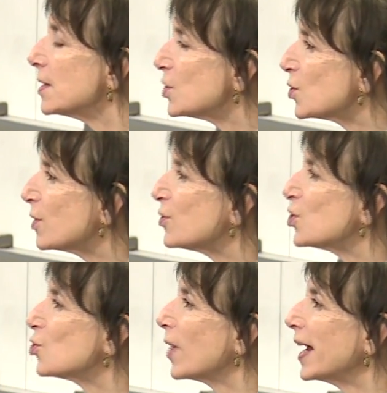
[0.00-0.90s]
sort of
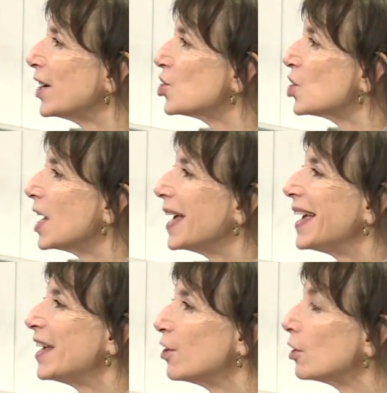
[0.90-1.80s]
strange
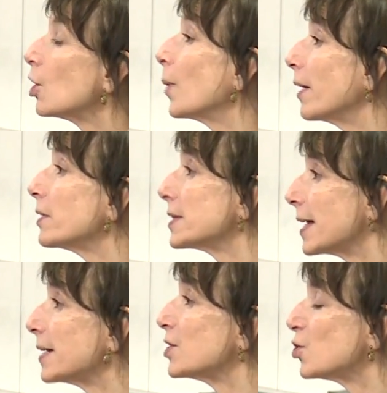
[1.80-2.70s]
inner coherence
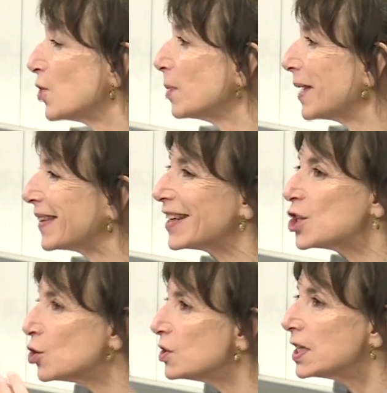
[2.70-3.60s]
that is dreamlike
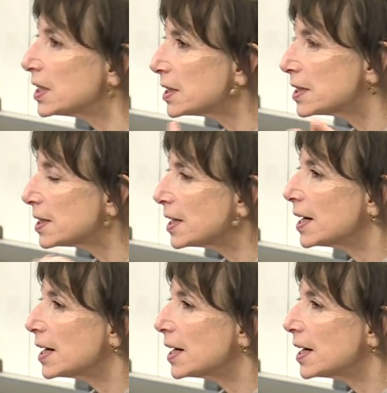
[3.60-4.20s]
that you didn't